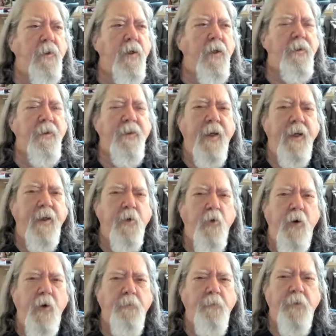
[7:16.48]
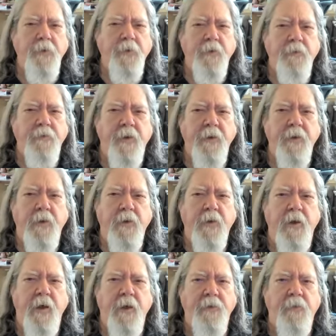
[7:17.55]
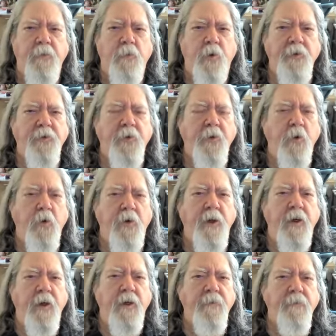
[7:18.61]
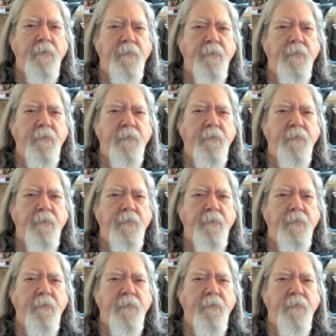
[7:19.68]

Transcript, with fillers: And you can't quite put your finger on what's going on.